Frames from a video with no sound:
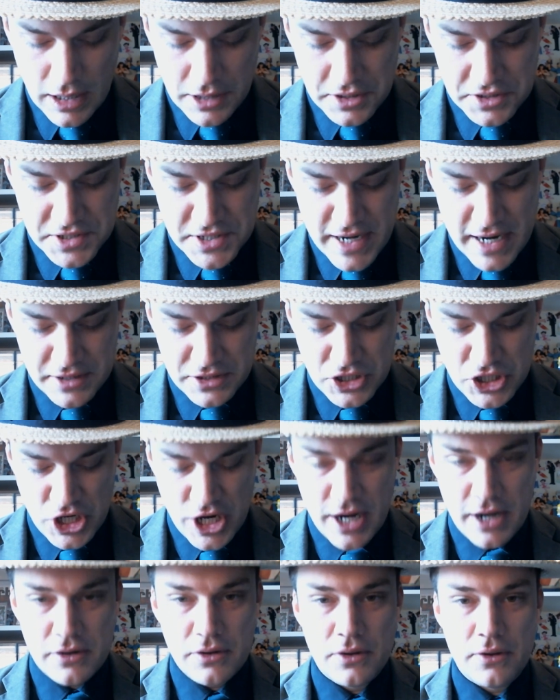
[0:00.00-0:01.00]
This next
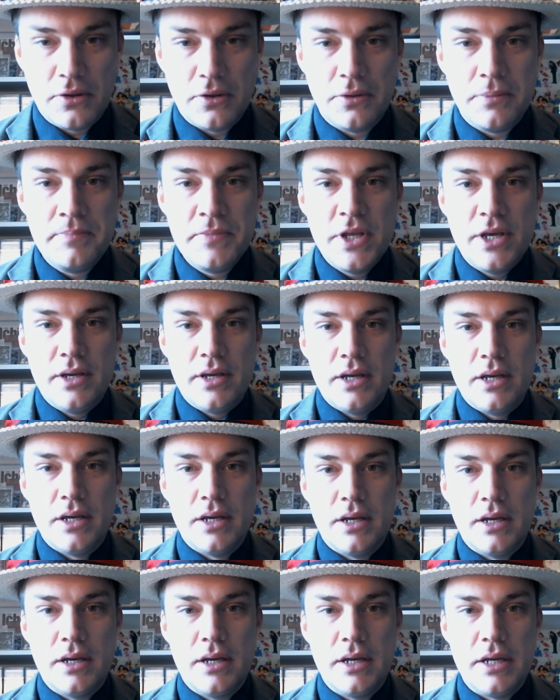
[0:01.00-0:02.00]
channel
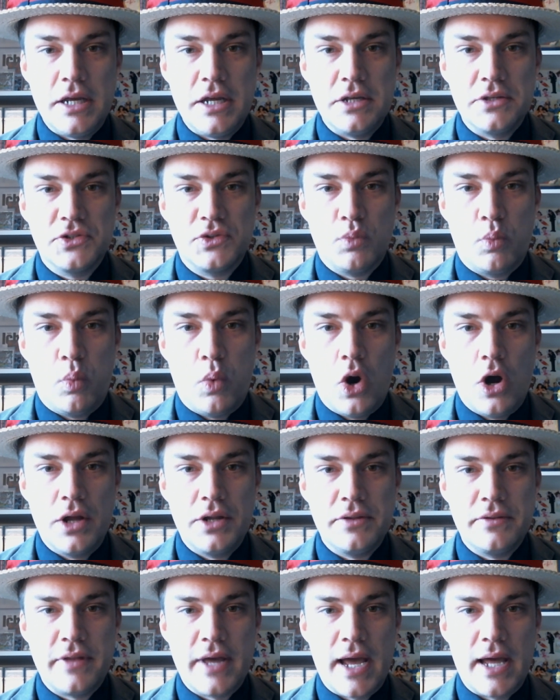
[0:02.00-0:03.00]
is
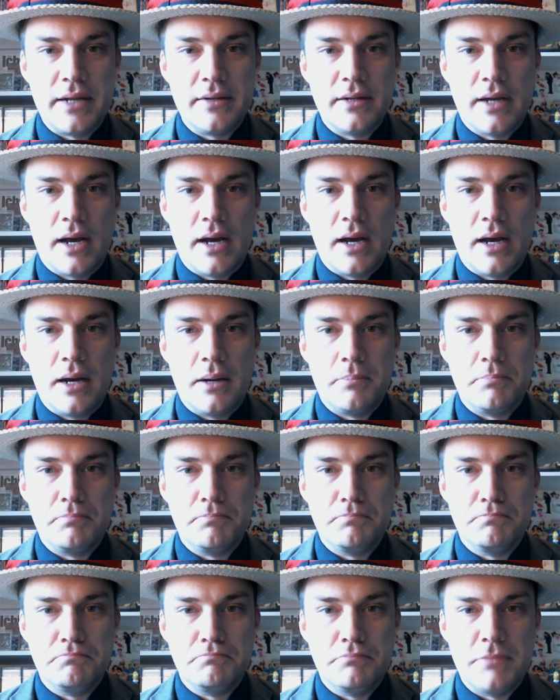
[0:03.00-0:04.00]
one that
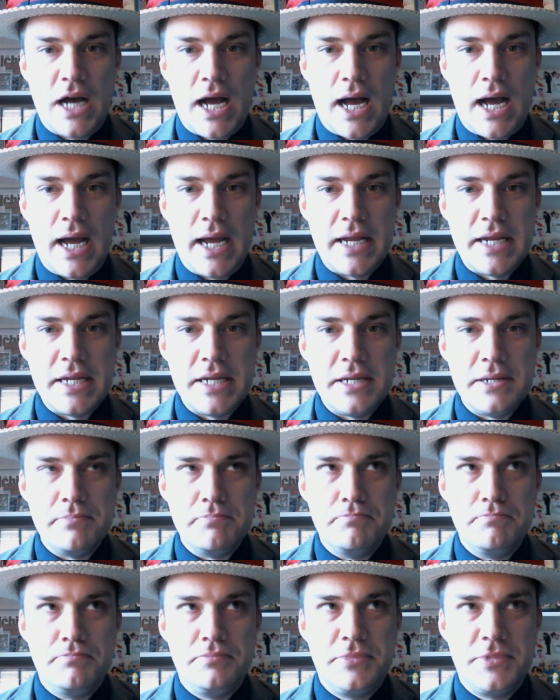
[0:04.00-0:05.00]

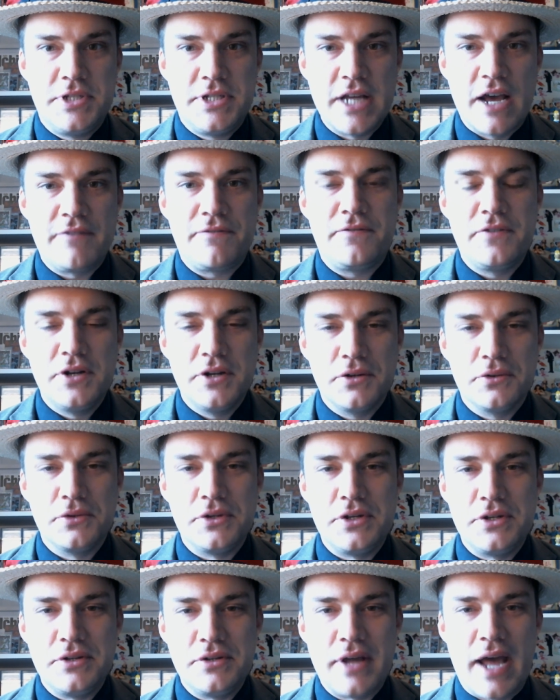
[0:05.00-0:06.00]
I
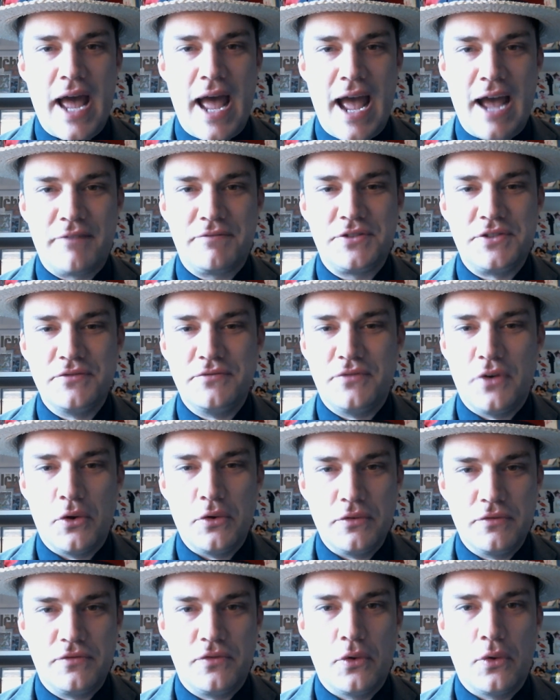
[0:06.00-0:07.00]
definitely have to
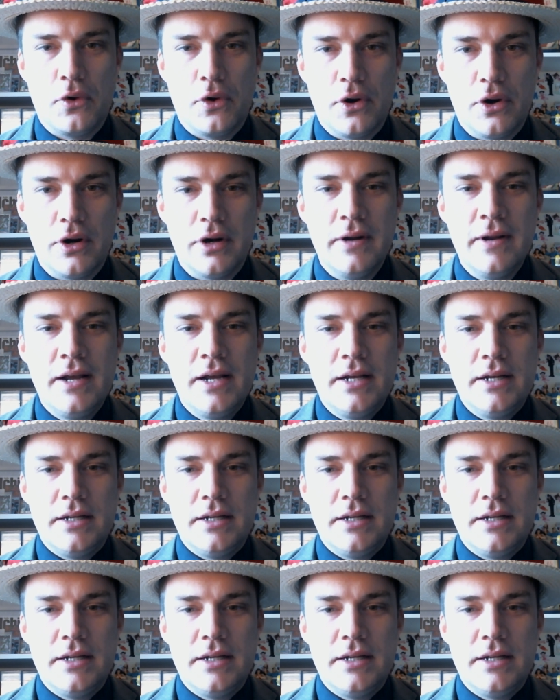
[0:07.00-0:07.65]
vote for.